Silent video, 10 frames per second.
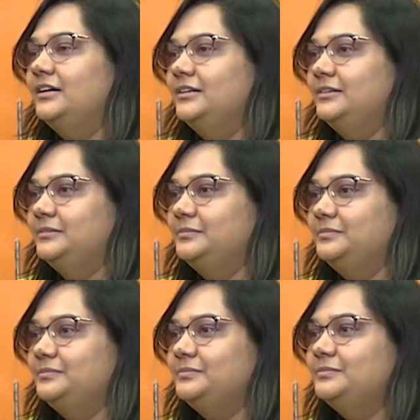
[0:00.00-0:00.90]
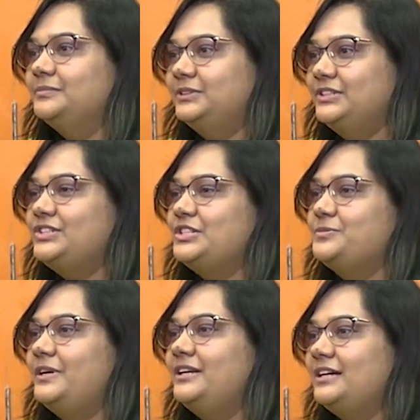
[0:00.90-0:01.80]
So
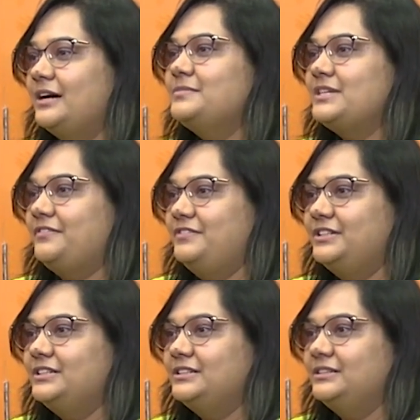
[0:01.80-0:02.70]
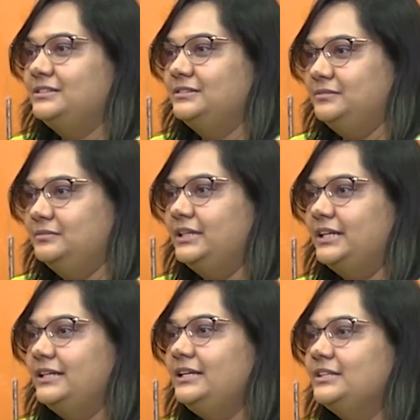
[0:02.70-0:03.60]
judgment comes after
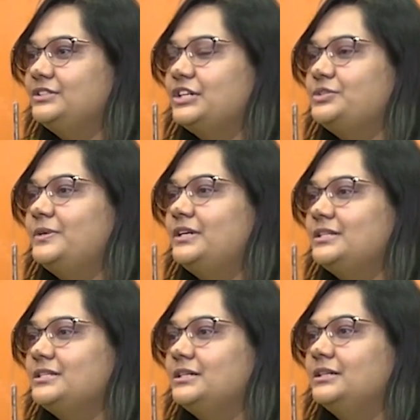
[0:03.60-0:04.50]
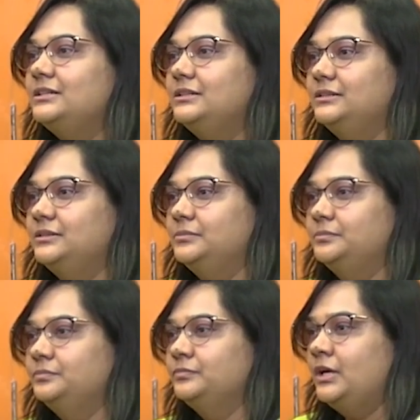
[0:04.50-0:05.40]
decree. Judgment is the
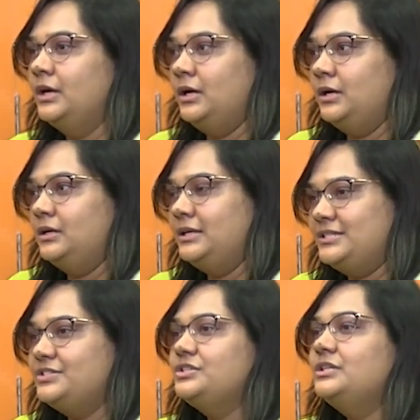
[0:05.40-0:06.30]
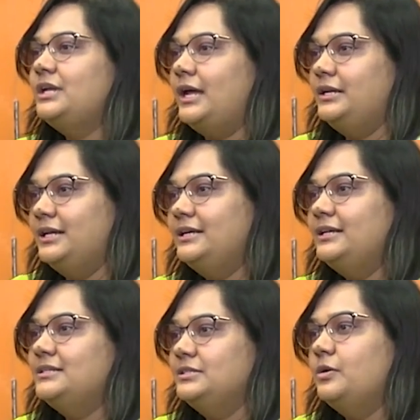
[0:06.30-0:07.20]
decision and
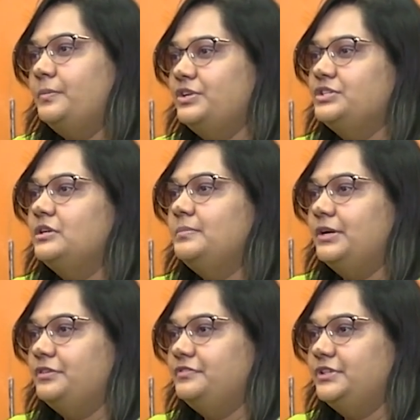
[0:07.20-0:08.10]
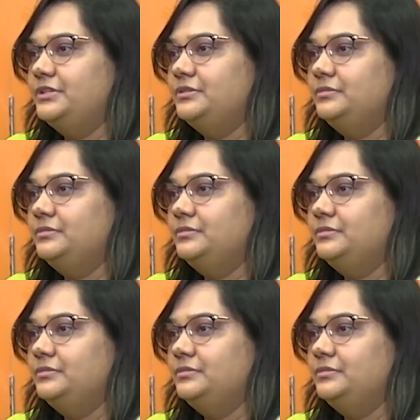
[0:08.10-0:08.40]
decree is the operational part of it.